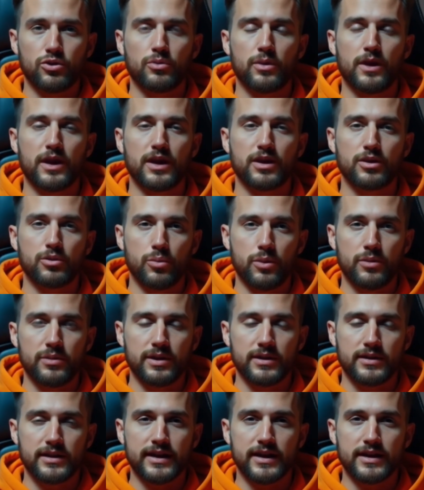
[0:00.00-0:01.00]

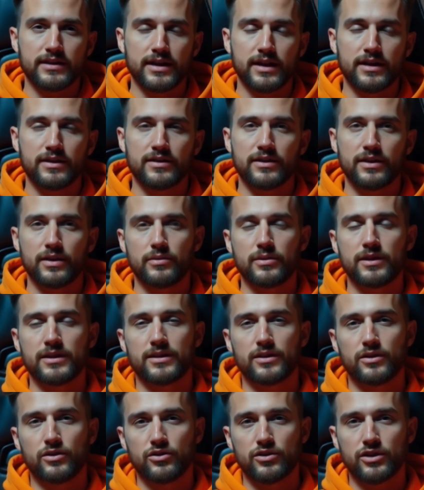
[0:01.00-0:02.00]
Ko-fi, a great
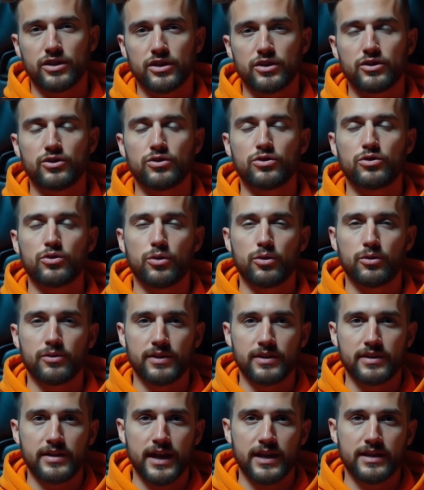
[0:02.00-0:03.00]
platform for creators.
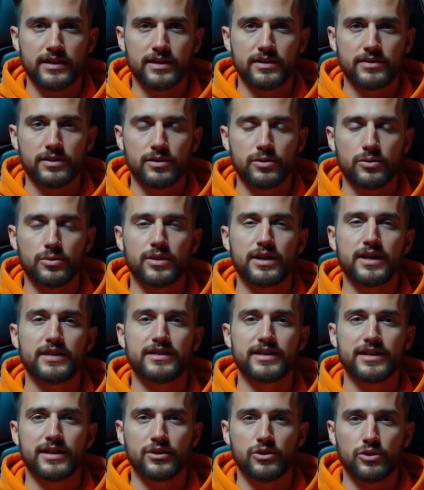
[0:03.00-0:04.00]
How to promote
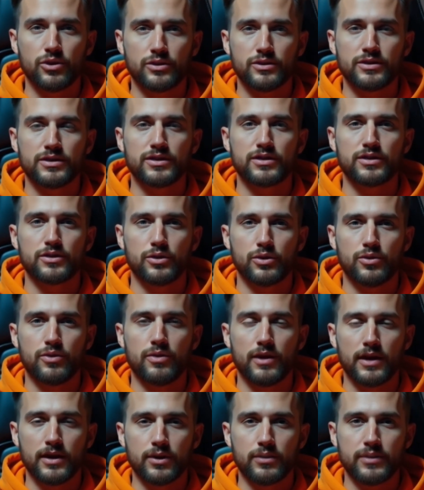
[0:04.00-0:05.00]
with zero budget.
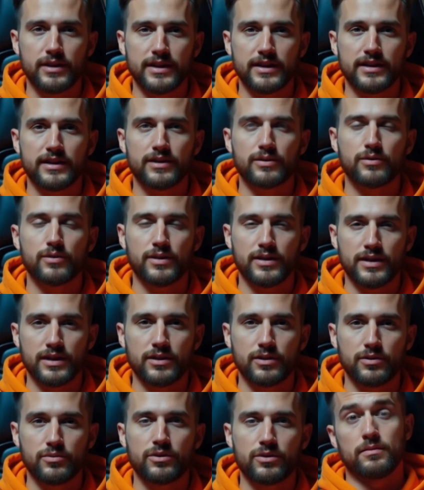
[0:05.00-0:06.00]
You don't need to
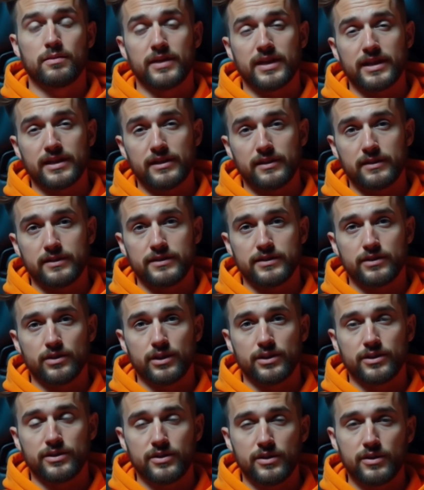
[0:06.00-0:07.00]
spend money.
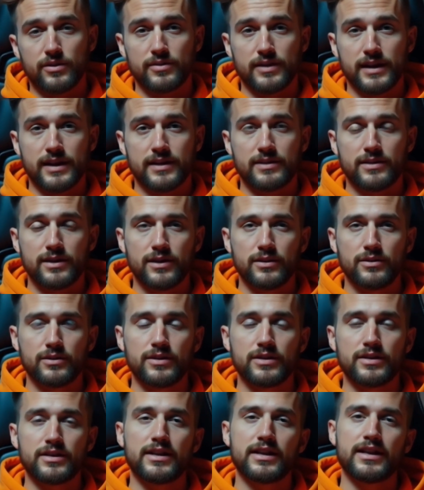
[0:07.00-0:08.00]
Just promote smartly
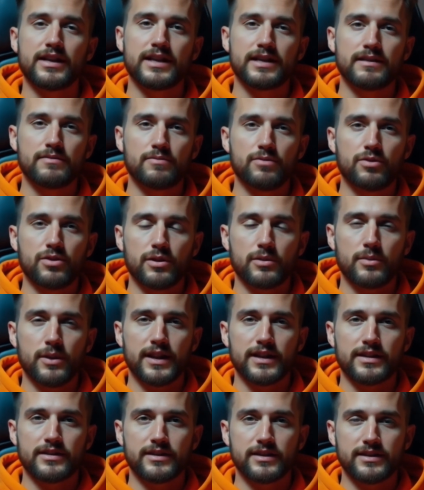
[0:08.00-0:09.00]
and for free.
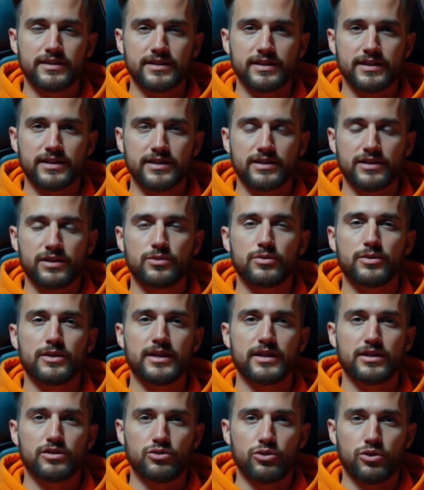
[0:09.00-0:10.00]
Instagram Reels.
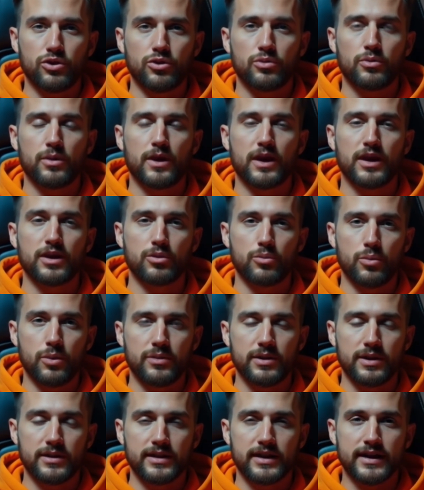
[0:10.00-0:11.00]
Show a quick
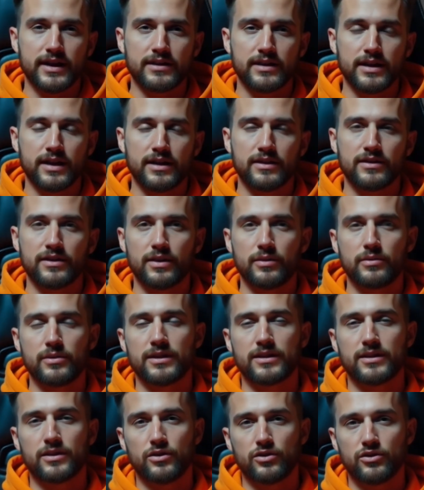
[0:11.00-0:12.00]
demo of your templates or
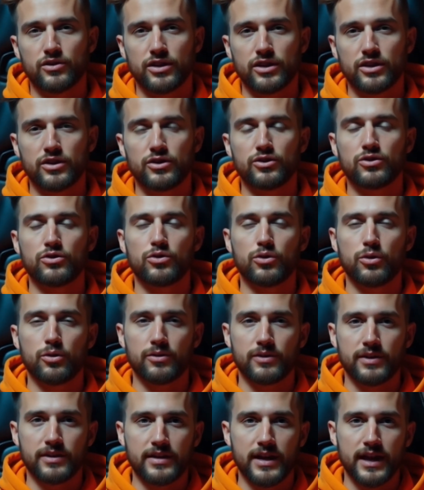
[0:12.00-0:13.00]
journals.
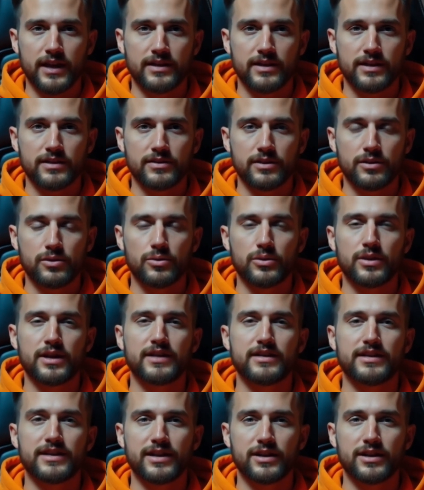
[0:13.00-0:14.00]
TikTok videos.